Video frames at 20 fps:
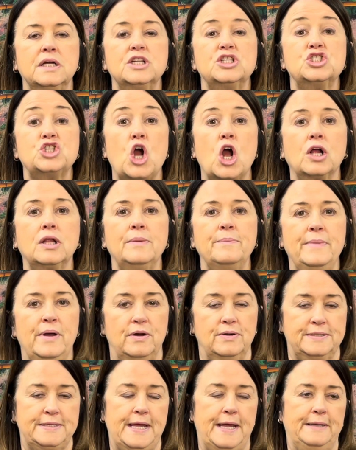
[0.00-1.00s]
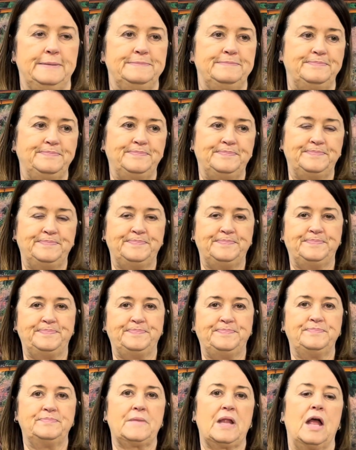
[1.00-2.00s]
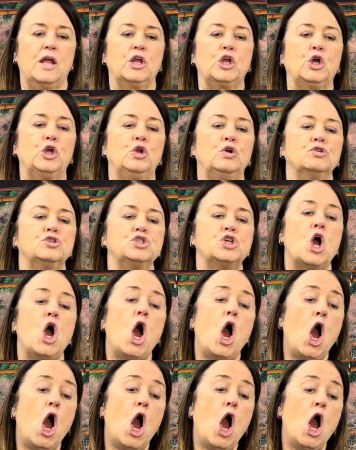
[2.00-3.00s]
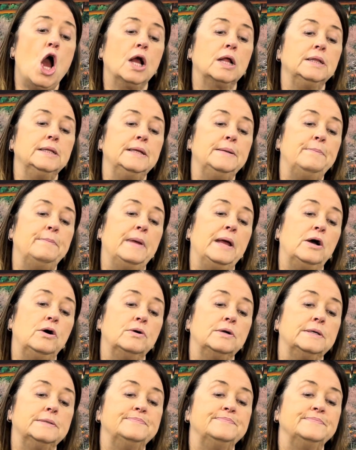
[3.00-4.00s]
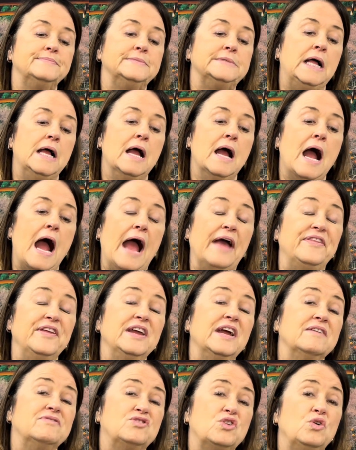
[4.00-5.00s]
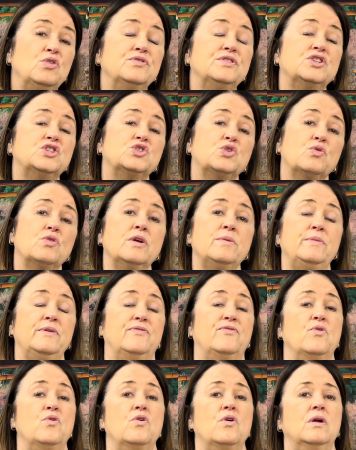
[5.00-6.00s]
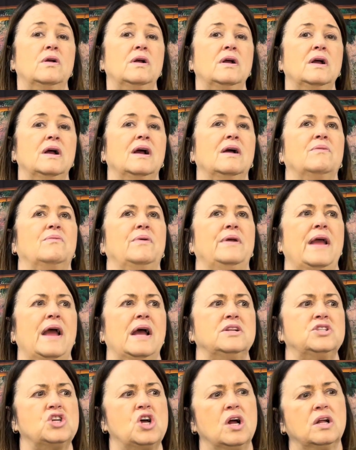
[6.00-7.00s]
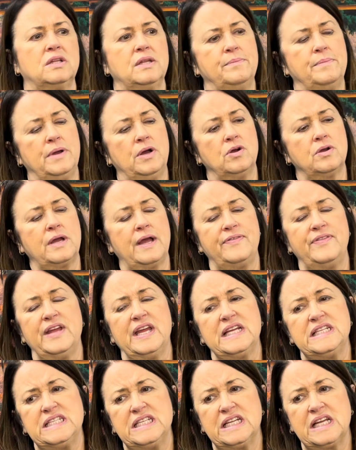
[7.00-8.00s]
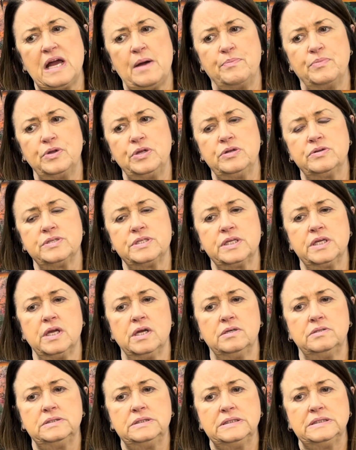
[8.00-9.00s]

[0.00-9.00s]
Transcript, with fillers: Chocolate Milk Day. Mm-hmm. Good old chocolate milk. I think I've told the story before. We had chocolate milk, I think I did a couple years ago.